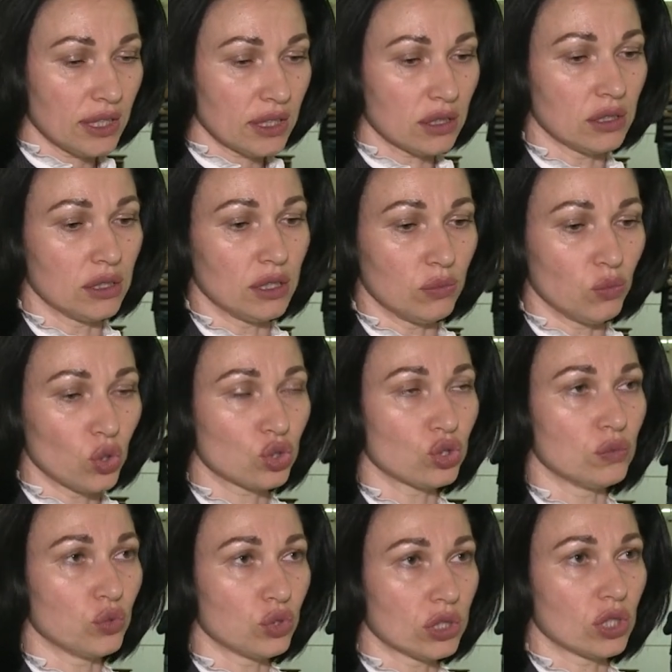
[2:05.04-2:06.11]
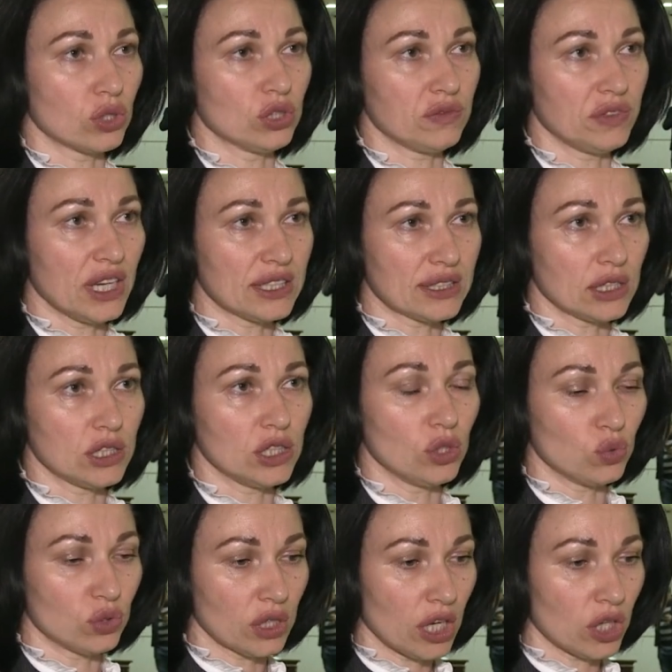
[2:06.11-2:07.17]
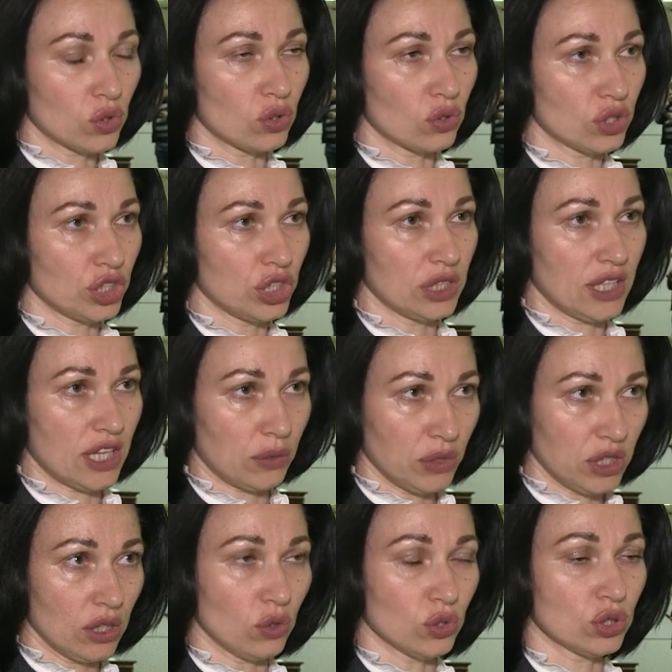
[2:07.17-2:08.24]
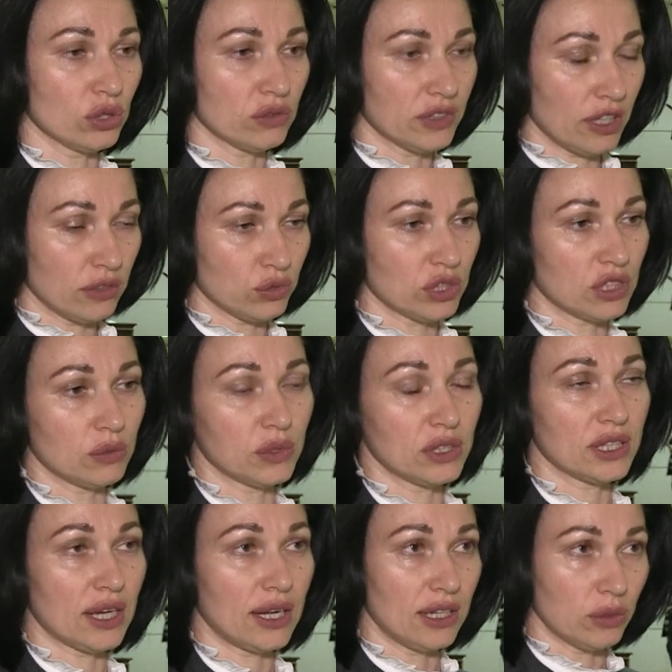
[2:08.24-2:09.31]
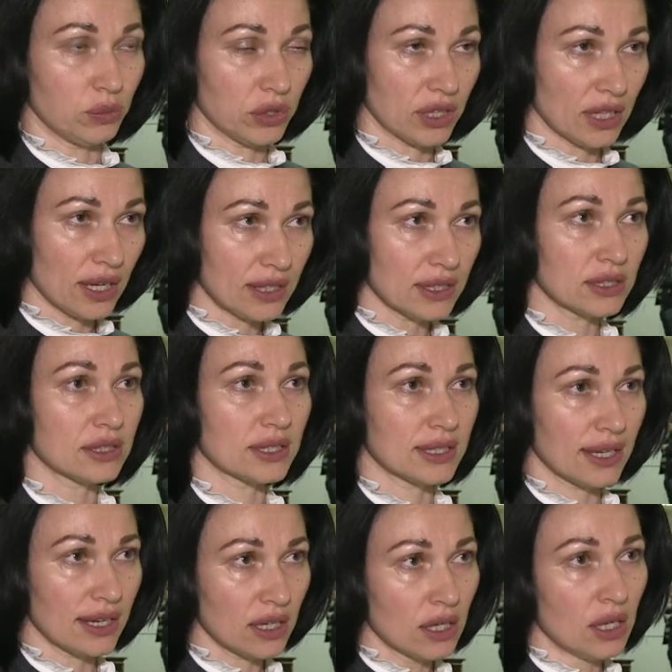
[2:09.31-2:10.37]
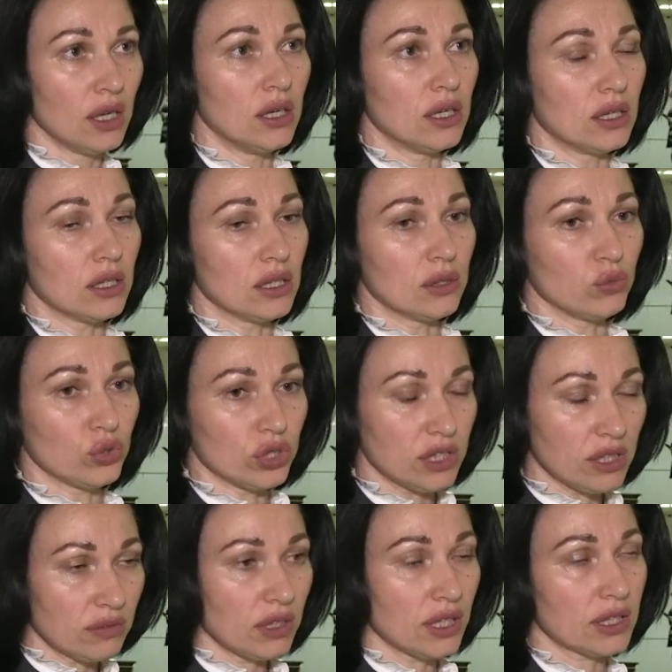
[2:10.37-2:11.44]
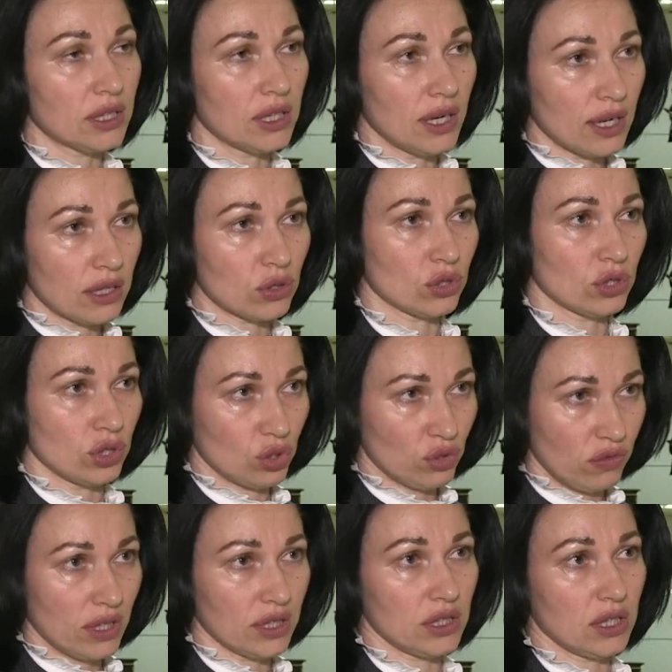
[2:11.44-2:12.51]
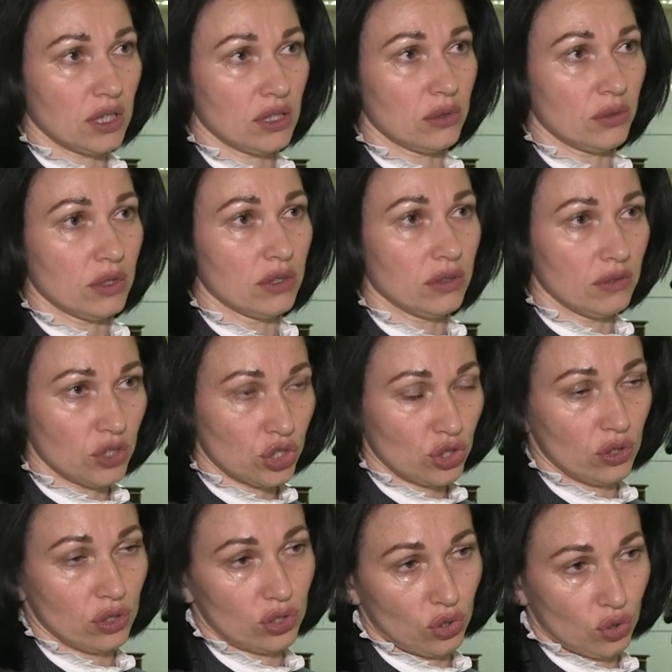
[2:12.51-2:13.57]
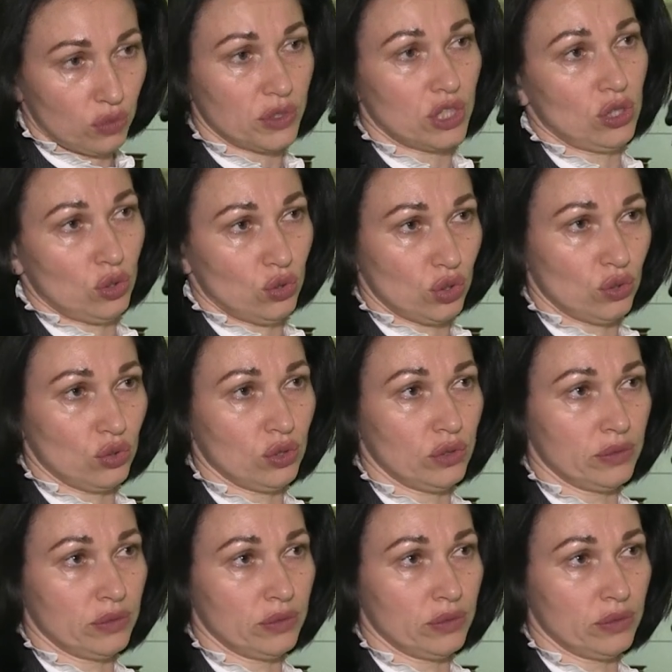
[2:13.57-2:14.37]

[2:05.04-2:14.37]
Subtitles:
There's a lot of questions remaining, but all of them can be resolved very soon. The main, fundamental issue is finding the building for the Supreme Anti-Corruption Court.